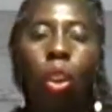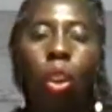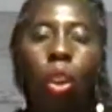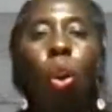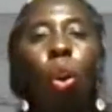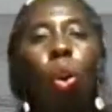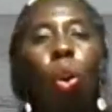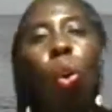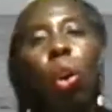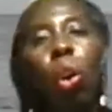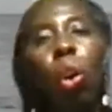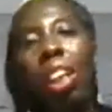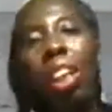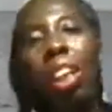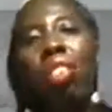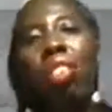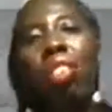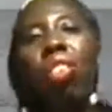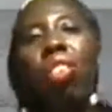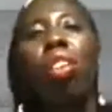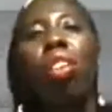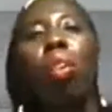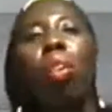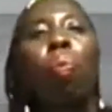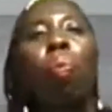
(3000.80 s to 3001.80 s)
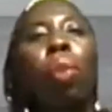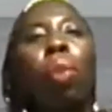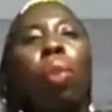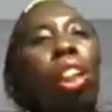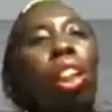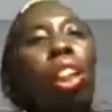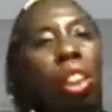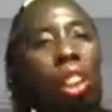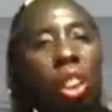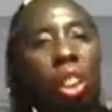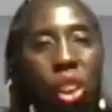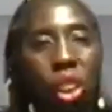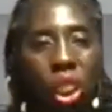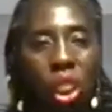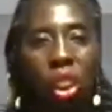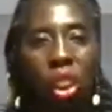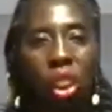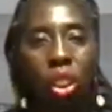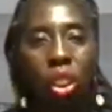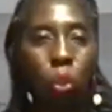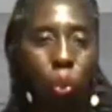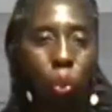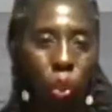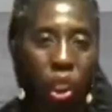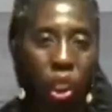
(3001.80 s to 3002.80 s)
or is it the pillaging of the
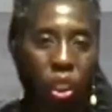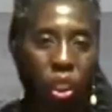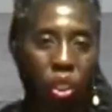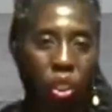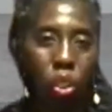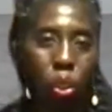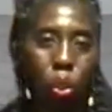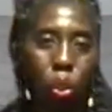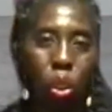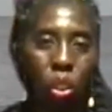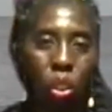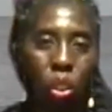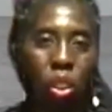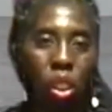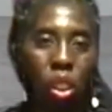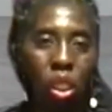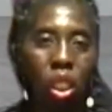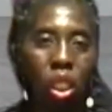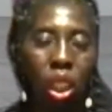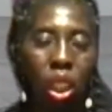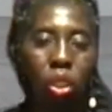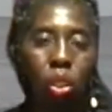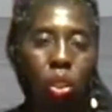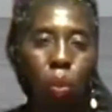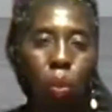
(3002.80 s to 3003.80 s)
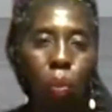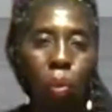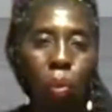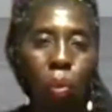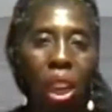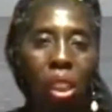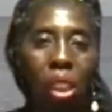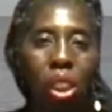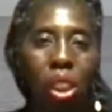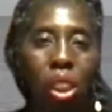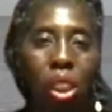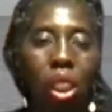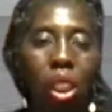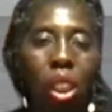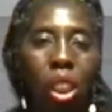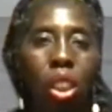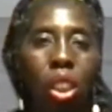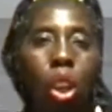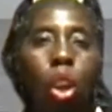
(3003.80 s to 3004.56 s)
resources that you mentioned